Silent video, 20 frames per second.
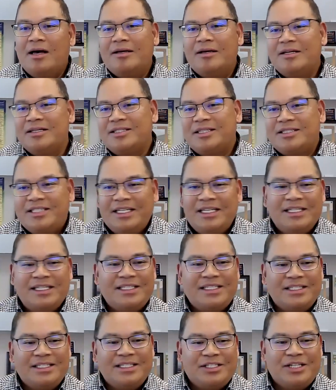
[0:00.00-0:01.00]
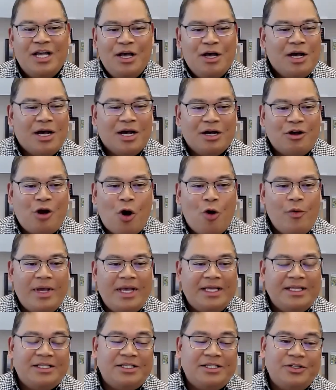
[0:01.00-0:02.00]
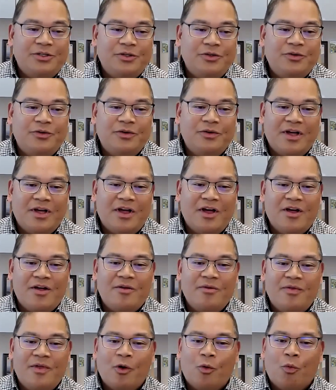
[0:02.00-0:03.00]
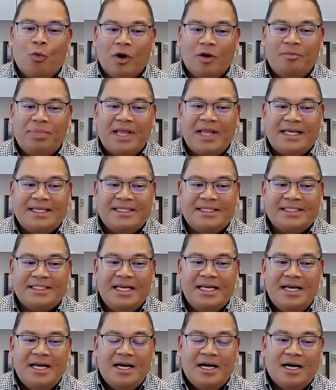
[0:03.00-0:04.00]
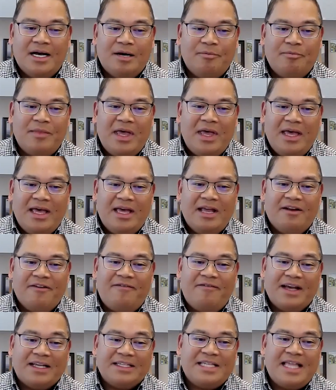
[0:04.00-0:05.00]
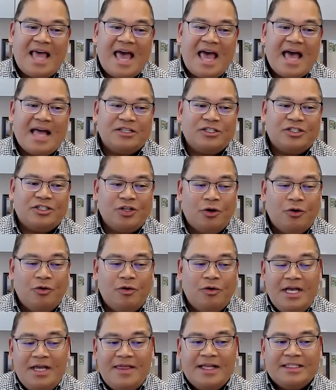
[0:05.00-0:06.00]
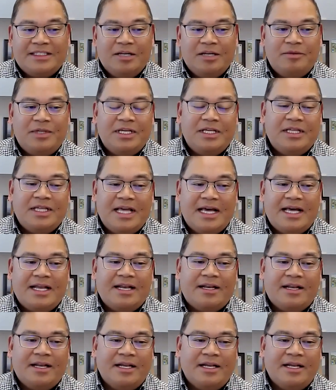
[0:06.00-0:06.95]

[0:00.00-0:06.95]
citizens going to their workplace. It affects that. So that's something that